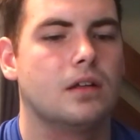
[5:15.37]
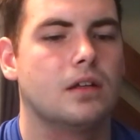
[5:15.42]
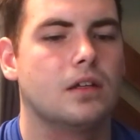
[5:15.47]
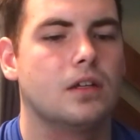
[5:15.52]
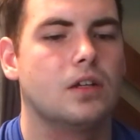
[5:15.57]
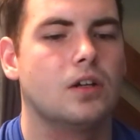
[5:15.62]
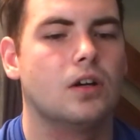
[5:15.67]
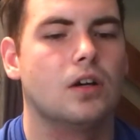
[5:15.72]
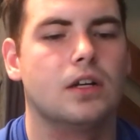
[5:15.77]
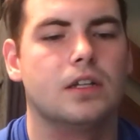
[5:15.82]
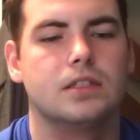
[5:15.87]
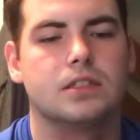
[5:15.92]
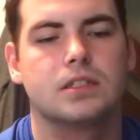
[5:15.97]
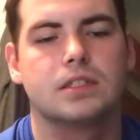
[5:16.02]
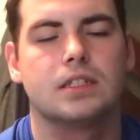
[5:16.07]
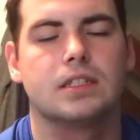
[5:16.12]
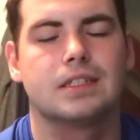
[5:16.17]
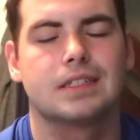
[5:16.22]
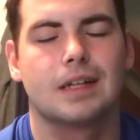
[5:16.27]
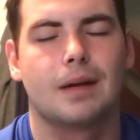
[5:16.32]
you know,
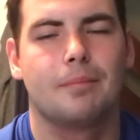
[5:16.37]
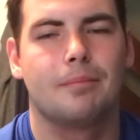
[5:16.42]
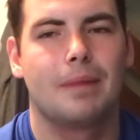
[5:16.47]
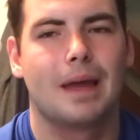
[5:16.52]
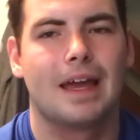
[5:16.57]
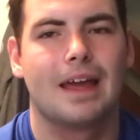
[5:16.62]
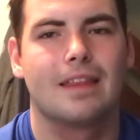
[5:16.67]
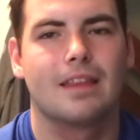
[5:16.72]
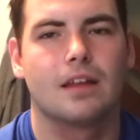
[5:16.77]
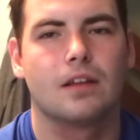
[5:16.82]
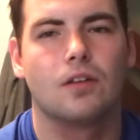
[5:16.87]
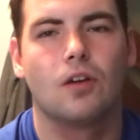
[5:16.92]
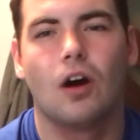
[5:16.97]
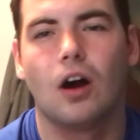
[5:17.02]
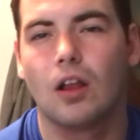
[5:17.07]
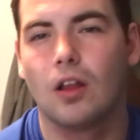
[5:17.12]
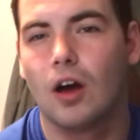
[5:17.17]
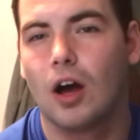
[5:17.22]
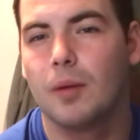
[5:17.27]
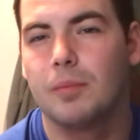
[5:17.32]
it's a pet that not
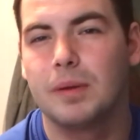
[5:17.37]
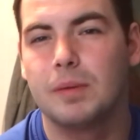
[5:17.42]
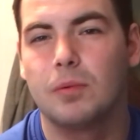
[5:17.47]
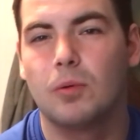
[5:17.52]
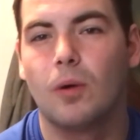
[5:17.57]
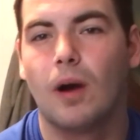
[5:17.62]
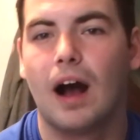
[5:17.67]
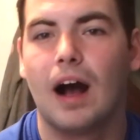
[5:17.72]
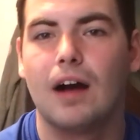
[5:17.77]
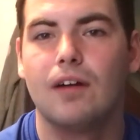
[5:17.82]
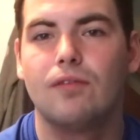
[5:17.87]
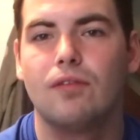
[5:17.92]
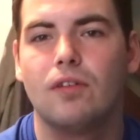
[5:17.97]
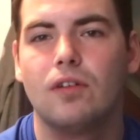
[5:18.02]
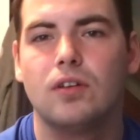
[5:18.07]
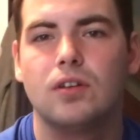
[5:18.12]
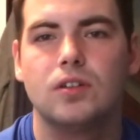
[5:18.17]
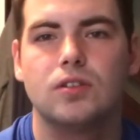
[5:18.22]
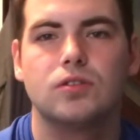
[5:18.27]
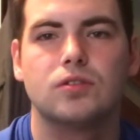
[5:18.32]
a lot of people have.
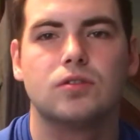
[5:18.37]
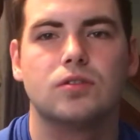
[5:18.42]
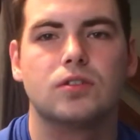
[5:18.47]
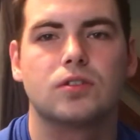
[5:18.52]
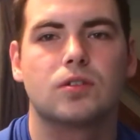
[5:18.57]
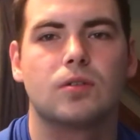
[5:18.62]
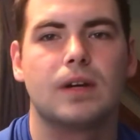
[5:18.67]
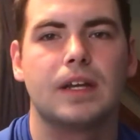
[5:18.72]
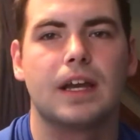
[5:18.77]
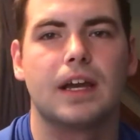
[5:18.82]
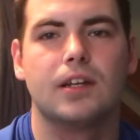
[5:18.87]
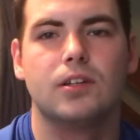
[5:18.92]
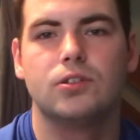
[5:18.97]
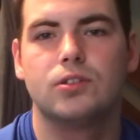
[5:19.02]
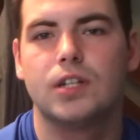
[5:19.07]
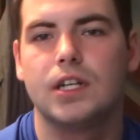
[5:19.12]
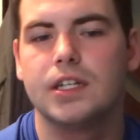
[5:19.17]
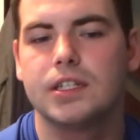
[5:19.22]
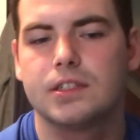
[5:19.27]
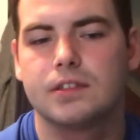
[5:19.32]
So it's quite
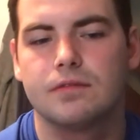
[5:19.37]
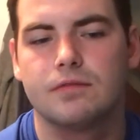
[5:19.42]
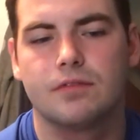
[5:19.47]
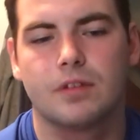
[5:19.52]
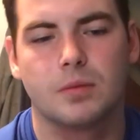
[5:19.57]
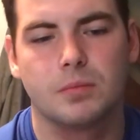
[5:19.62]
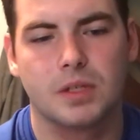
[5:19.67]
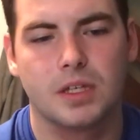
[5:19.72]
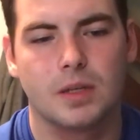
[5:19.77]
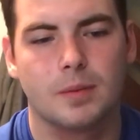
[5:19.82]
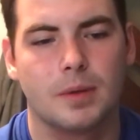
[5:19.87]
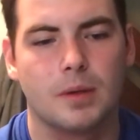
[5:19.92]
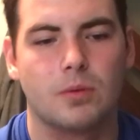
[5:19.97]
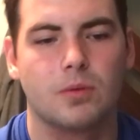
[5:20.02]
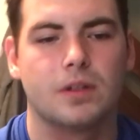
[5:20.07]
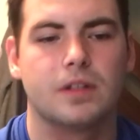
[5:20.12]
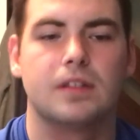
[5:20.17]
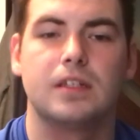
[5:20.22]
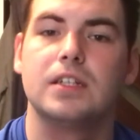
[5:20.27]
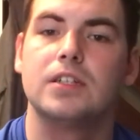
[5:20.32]
interesting for me to be
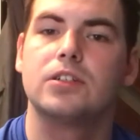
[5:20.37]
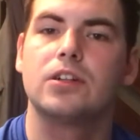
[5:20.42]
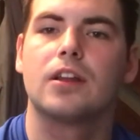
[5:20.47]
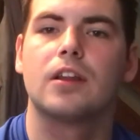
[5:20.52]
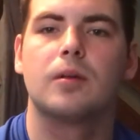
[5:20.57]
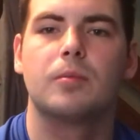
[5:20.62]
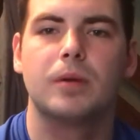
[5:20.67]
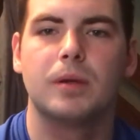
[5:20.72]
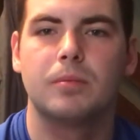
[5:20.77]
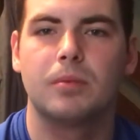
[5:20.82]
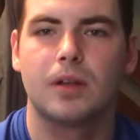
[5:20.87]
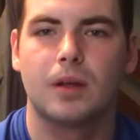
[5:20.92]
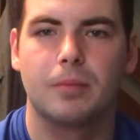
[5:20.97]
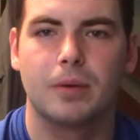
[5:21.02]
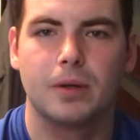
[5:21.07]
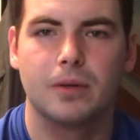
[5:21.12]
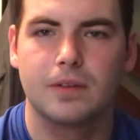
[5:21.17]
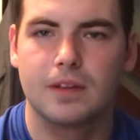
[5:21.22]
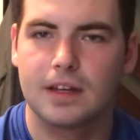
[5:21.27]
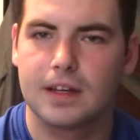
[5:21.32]
able to teach other people
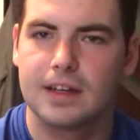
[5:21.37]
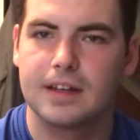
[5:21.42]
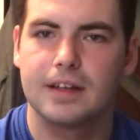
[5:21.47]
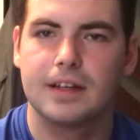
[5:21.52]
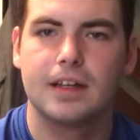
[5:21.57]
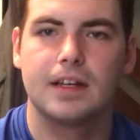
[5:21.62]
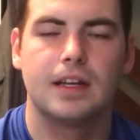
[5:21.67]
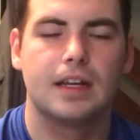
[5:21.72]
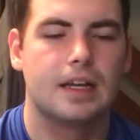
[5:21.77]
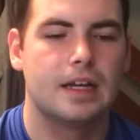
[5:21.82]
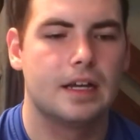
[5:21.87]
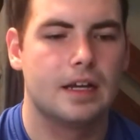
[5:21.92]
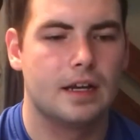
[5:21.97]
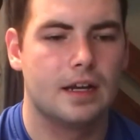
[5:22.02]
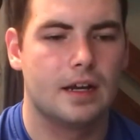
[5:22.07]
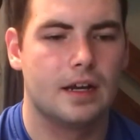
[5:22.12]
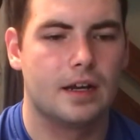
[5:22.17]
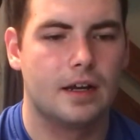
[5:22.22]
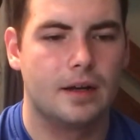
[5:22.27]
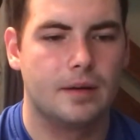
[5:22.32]
about it.
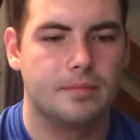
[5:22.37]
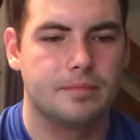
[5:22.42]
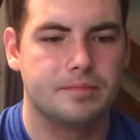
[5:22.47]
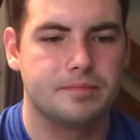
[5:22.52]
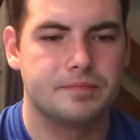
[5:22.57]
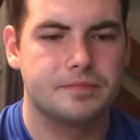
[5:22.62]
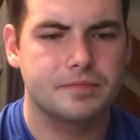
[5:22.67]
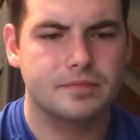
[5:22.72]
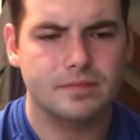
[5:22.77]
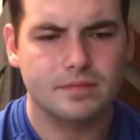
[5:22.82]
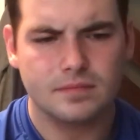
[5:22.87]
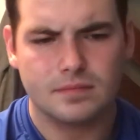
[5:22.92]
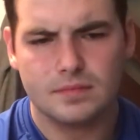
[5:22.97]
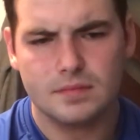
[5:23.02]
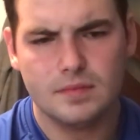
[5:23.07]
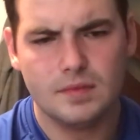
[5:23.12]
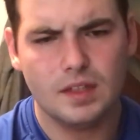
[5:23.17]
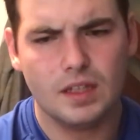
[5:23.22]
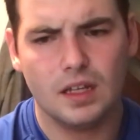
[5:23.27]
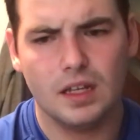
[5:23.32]

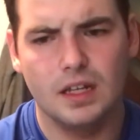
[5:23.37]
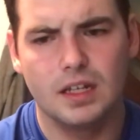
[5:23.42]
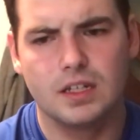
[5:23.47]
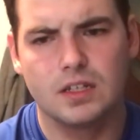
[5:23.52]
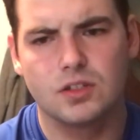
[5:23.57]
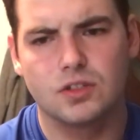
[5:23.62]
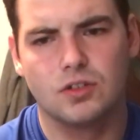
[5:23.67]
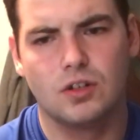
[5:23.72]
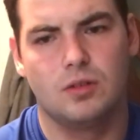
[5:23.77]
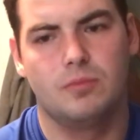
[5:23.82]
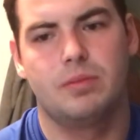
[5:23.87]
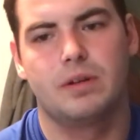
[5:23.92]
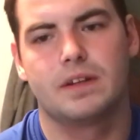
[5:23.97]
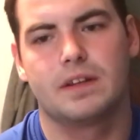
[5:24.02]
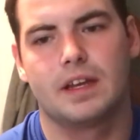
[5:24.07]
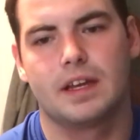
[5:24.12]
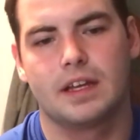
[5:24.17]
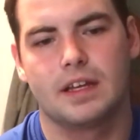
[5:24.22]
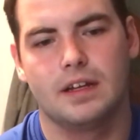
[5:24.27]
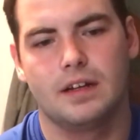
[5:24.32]
And it's not
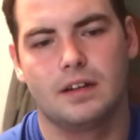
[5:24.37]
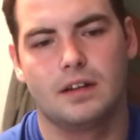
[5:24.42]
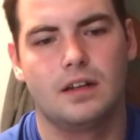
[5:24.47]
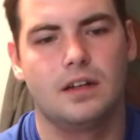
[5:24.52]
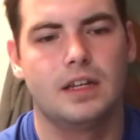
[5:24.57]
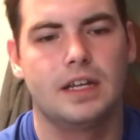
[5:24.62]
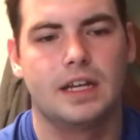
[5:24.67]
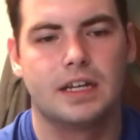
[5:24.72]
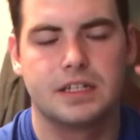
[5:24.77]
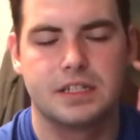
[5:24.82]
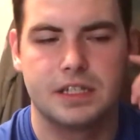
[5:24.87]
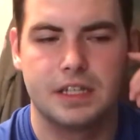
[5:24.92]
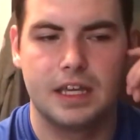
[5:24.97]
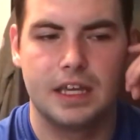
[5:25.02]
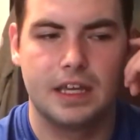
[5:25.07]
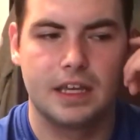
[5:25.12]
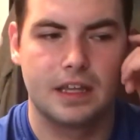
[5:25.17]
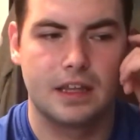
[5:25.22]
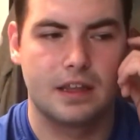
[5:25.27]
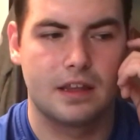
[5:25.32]
particularly a
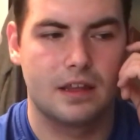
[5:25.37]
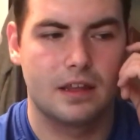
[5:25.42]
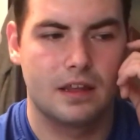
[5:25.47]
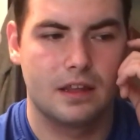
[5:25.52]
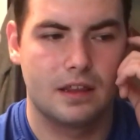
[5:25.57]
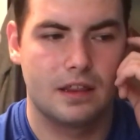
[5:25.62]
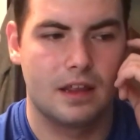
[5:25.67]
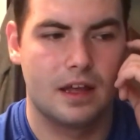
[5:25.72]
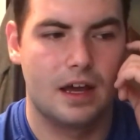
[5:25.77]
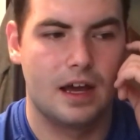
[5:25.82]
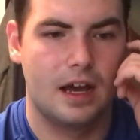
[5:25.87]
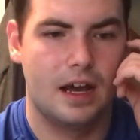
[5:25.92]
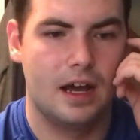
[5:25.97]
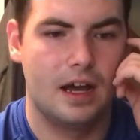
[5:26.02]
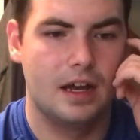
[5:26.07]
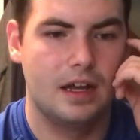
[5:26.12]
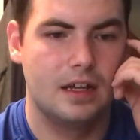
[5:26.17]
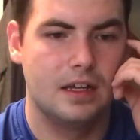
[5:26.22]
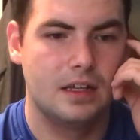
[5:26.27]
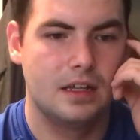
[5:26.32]
snake that,